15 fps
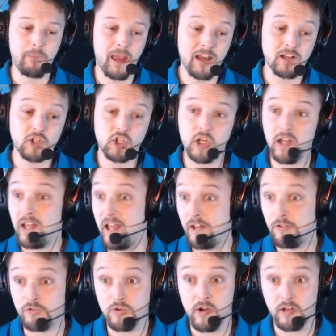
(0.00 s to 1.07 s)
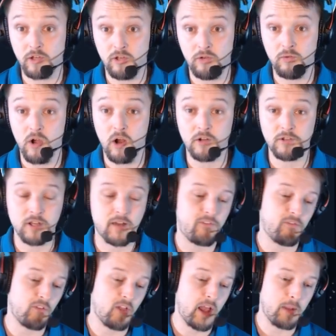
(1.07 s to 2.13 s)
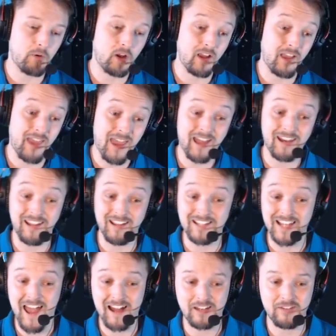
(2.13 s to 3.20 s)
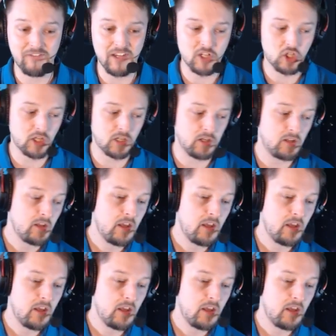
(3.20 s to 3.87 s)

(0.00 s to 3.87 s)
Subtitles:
banishing it, and drawing 2 cards off of library and its activation